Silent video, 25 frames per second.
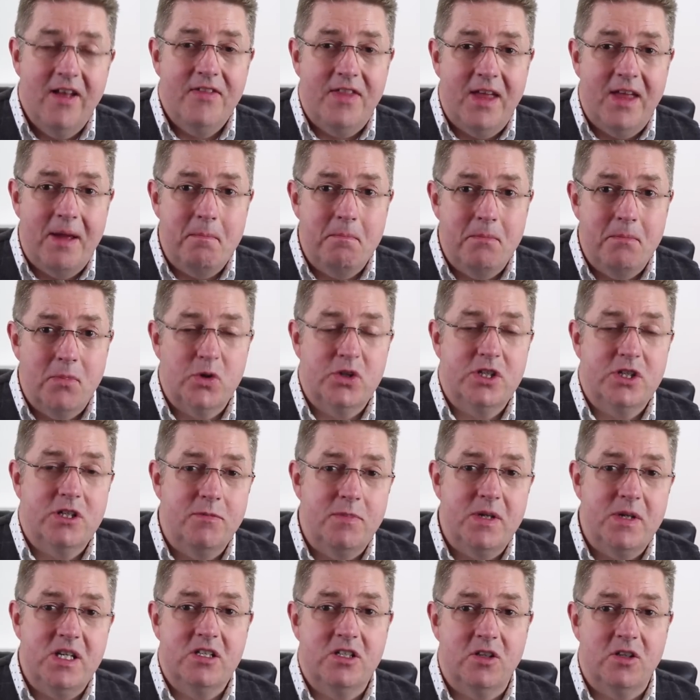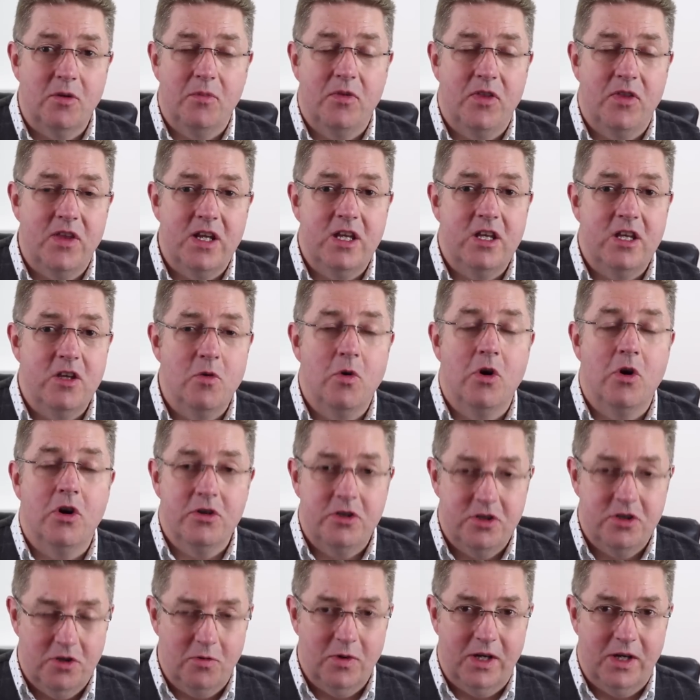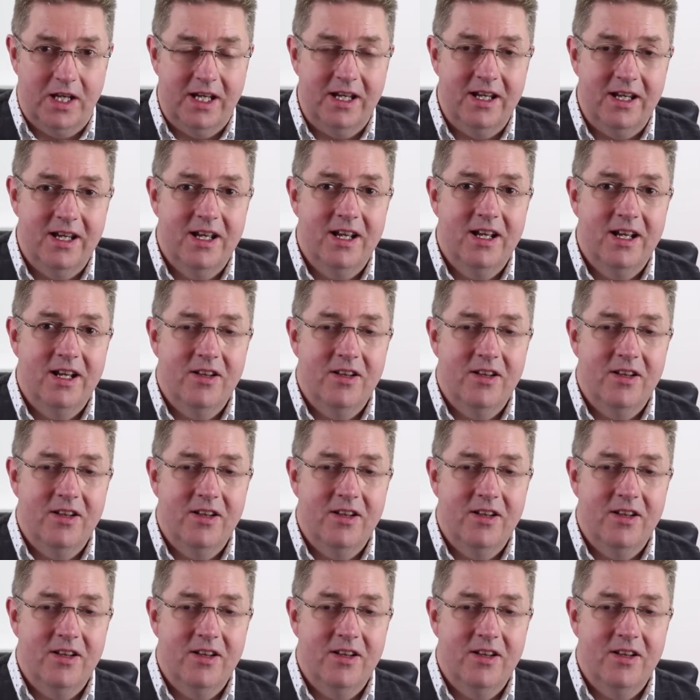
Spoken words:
there must be something you are doing